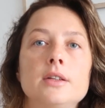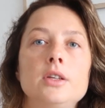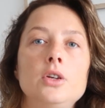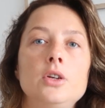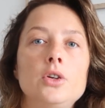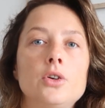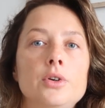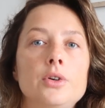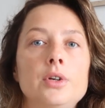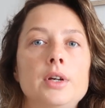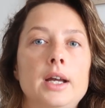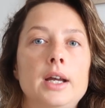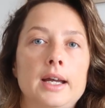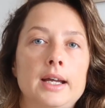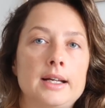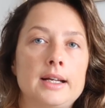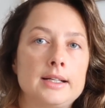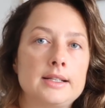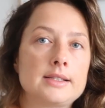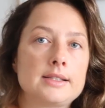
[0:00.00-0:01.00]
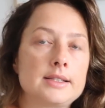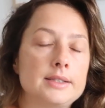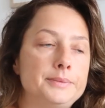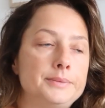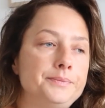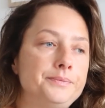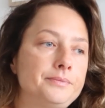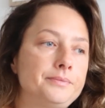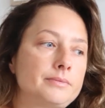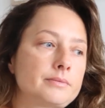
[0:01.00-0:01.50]
you know, and
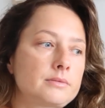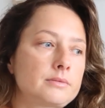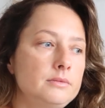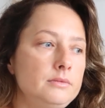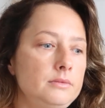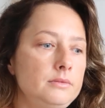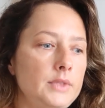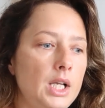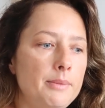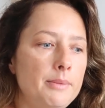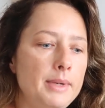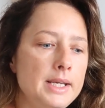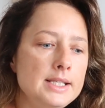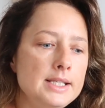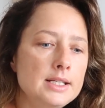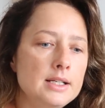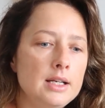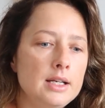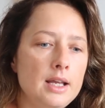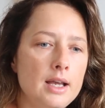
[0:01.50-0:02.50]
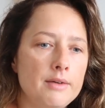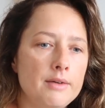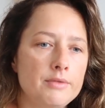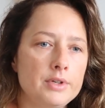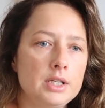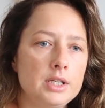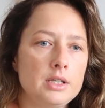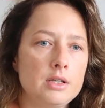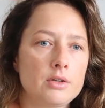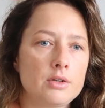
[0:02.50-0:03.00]
basically
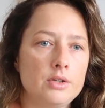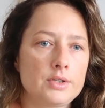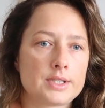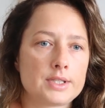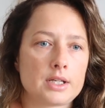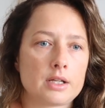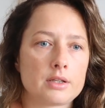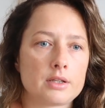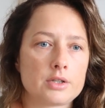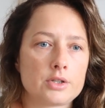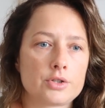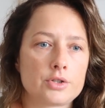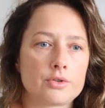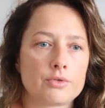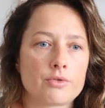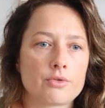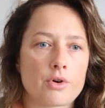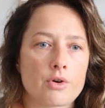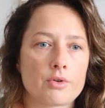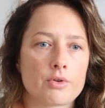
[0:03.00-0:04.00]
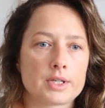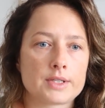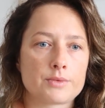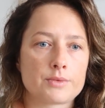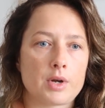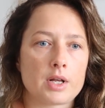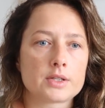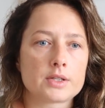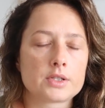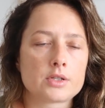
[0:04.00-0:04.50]
every year your salary should grow as
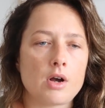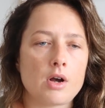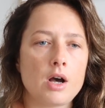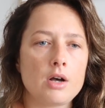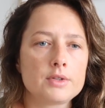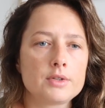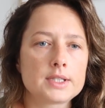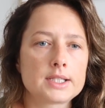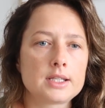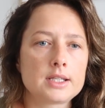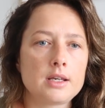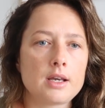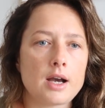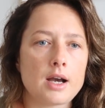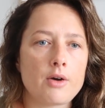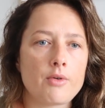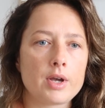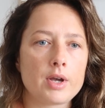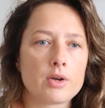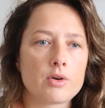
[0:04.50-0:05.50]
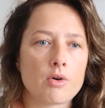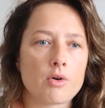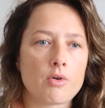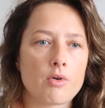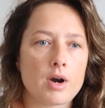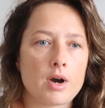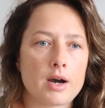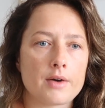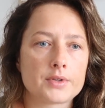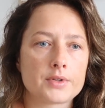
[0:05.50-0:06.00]
well. So I'll see how I
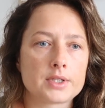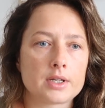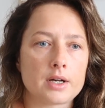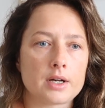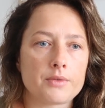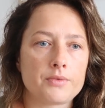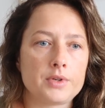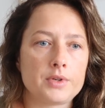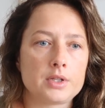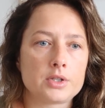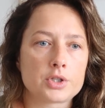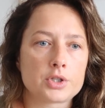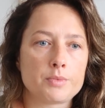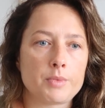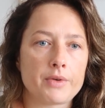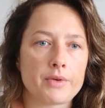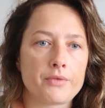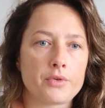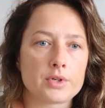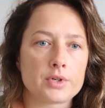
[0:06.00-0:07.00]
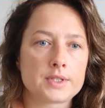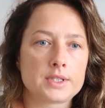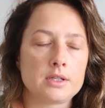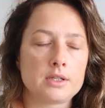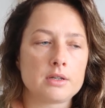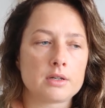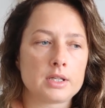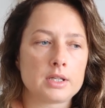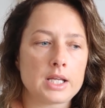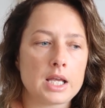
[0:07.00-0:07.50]
go after I finish my 1st
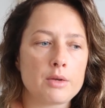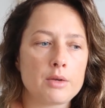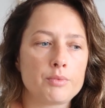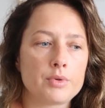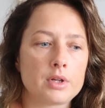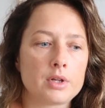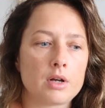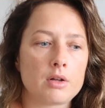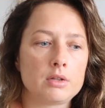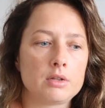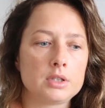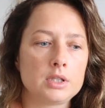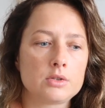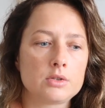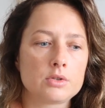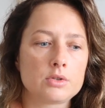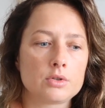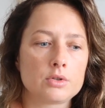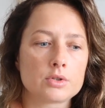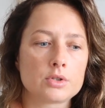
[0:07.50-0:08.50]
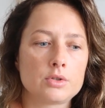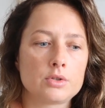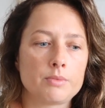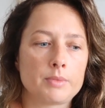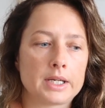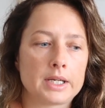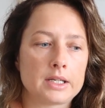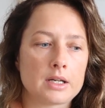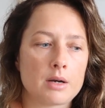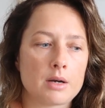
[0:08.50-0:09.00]
year in April. I'll need to talk to
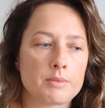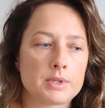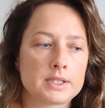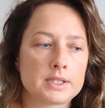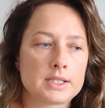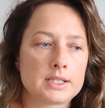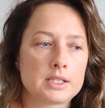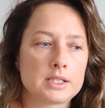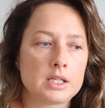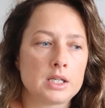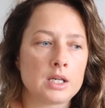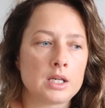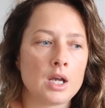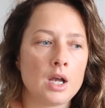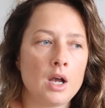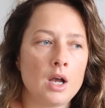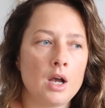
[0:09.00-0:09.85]
my NAM and see